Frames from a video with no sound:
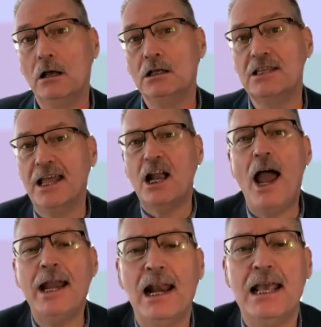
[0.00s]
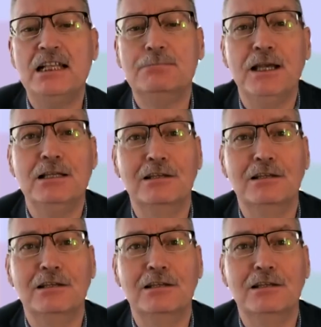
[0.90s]
So that kind of leads me to
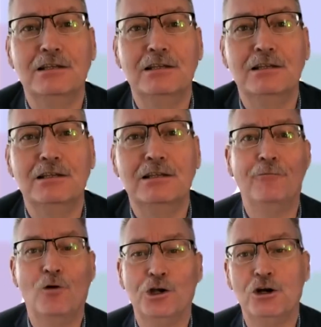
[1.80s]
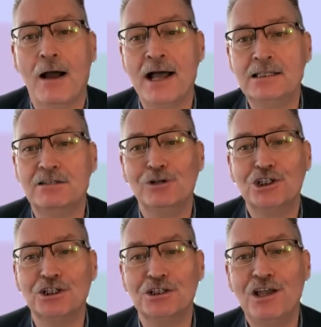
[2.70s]
the second part of what you asked,
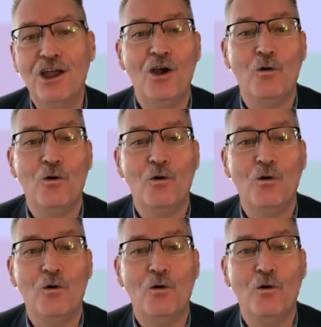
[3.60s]
which is,